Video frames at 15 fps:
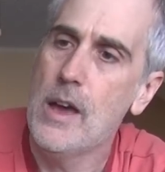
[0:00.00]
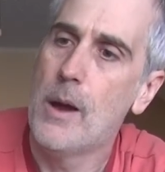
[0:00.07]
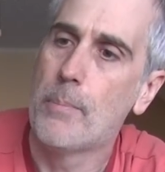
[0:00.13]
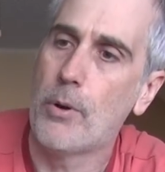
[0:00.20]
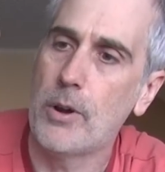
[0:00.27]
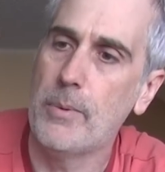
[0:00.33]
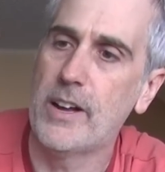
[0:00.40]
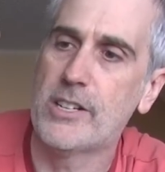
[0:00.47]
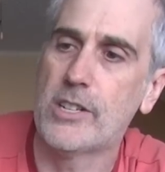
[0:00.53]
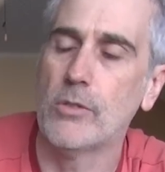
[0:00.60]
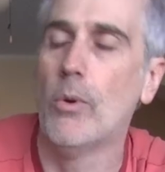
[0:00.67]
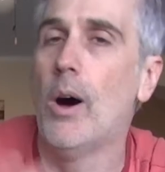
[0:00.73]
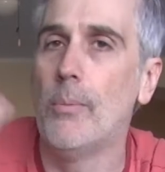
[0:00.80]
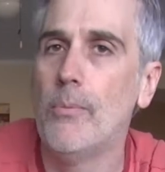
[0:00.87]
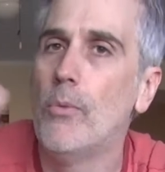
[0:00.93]
pretty much,
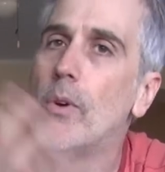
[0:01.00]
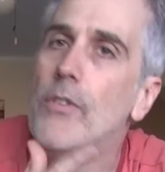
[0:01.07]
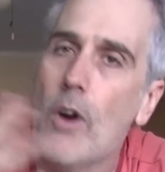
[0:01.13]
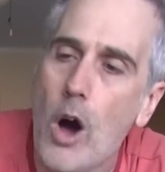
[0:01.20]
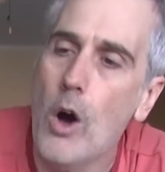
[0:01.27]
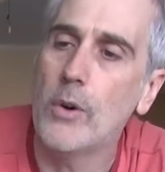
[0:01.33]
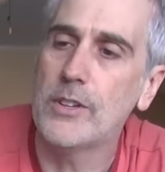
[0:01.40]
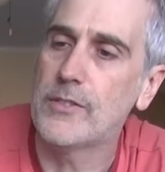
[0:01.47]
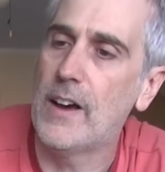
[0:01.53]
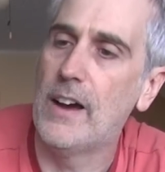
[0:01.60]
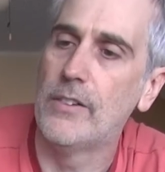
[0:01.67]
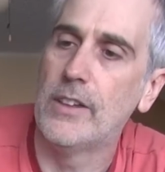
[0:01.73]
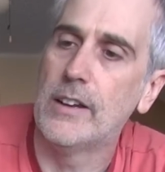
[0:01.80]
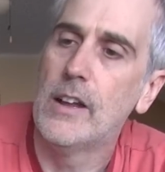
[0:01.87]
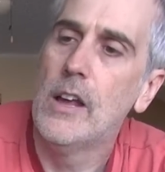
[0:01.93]
well, we've always
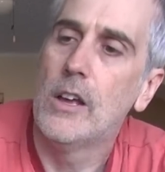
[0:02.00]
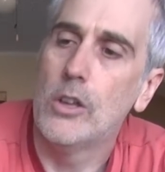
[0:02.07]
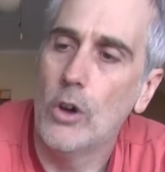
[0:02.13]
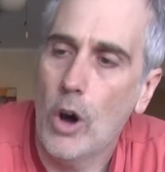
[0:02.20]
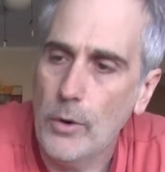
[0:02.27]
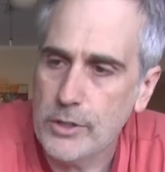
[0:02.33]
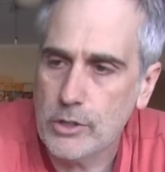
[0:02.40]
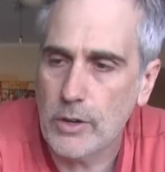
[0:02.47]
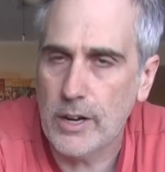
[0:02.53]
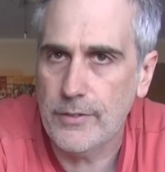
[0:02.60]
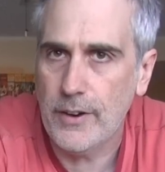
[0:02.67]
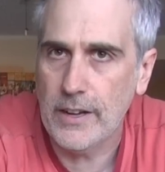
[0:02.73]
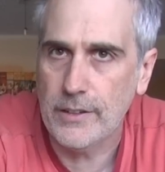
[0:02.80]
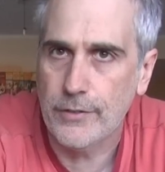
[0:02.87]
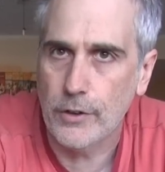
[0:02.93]
found that you always try to
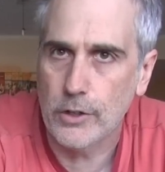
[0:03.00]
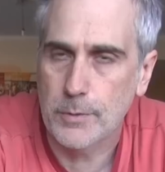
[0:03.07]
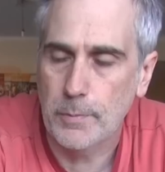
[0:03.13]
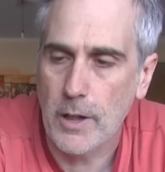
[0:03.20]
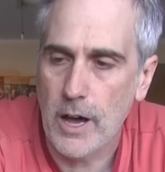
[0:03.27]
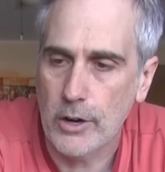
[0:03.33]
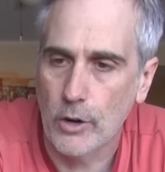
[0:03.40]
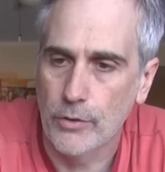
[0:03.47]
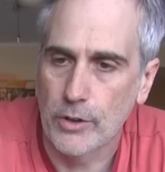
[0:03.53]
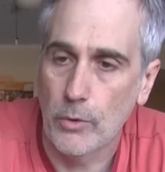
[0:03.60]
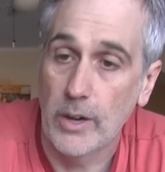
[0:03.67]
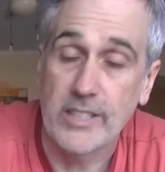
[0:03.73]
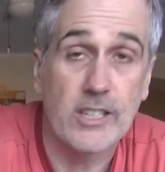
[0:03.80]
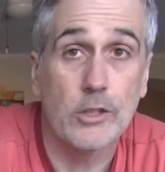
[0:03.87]
find the first plot over in the West,